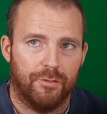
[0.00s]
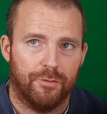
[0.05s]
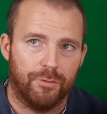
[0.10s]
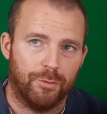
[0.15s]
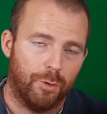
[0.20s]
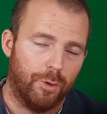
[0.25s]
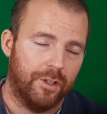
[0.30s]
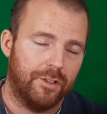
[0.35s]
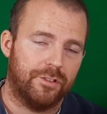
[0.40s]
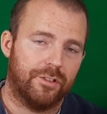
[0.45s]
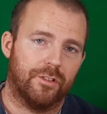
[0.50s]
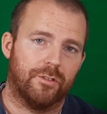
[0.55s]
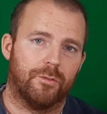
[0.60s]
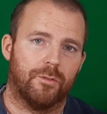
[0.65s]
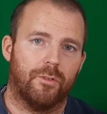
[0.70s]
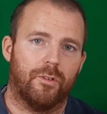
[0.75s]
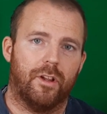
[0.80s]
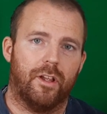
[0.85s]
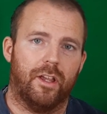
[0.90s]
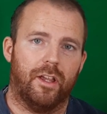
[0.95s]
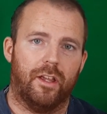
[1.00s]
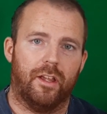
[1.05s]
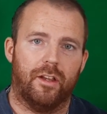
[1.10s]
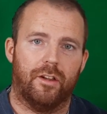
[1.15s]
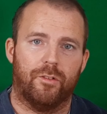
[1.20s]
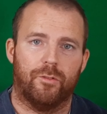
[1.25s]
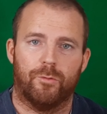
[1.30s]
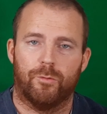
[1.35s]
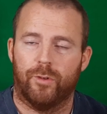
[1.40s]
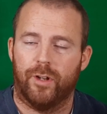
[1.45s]
voice in
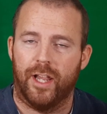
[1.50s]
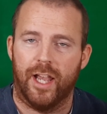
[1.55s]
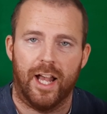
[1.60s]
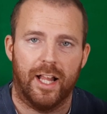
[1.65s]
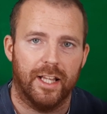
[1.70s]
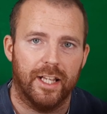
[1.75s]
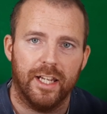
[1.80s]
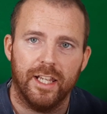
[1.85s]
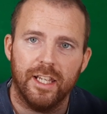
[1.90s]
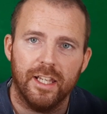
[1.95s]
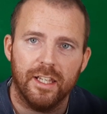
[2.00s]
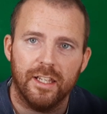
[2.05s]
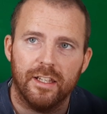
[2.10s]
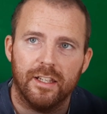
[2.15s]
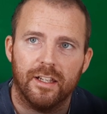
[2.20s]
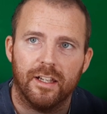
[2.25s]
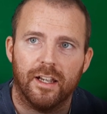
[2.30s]
reality,